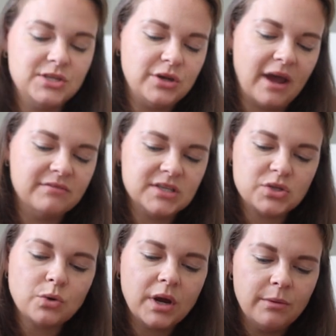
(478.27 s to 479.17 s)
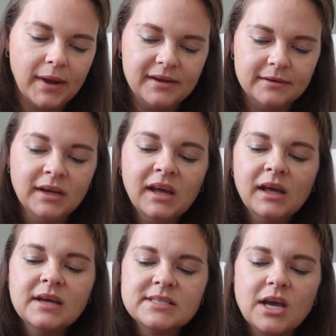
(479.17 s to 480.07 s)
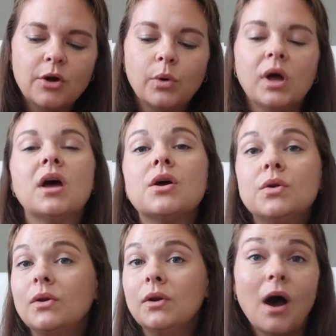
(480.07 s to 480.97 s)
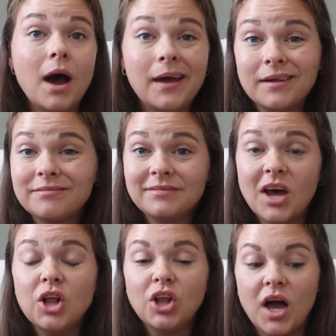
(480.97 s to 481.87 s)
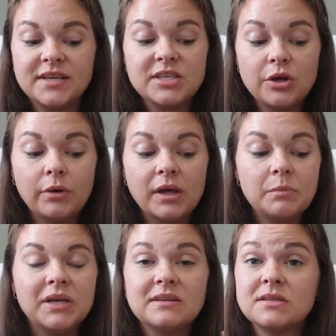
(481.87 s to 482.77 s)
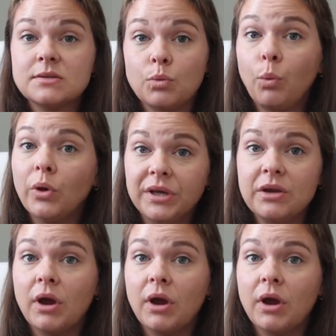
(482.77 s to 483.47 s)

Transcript: end you have the story written. So not a lot to it, but it's a really